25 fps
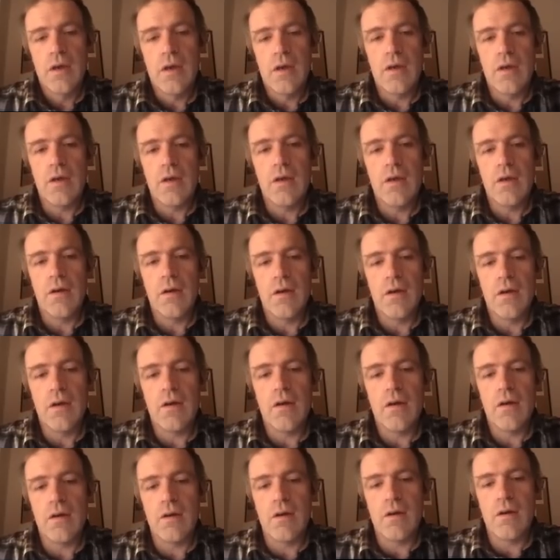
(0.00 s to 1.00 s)

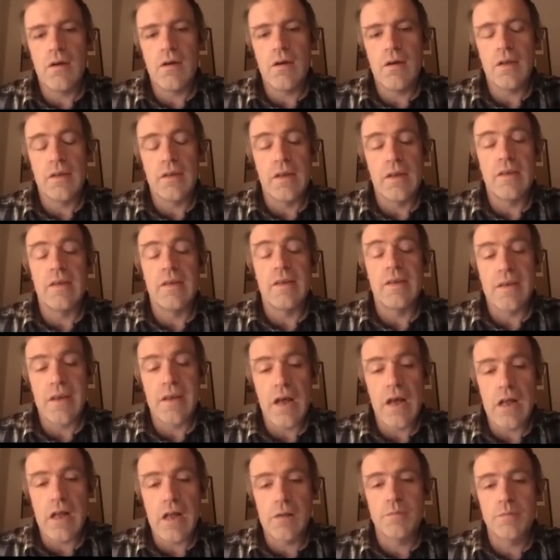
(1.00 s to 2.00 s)
that it
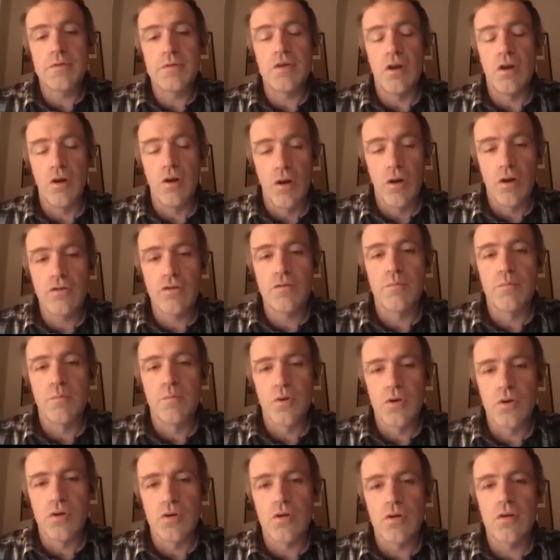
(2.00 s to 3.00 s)
helps a lot
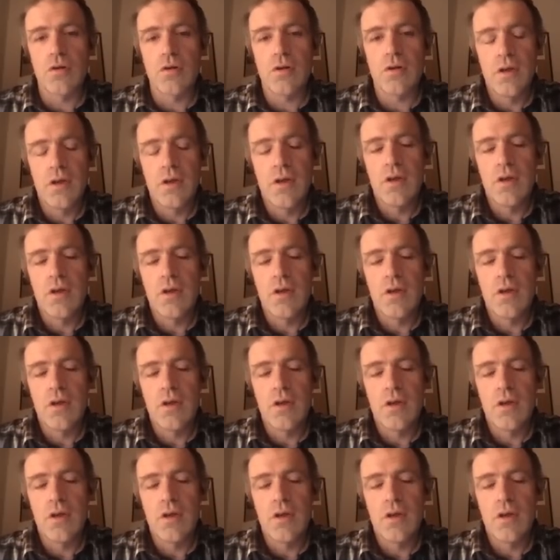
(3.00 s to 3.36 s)
more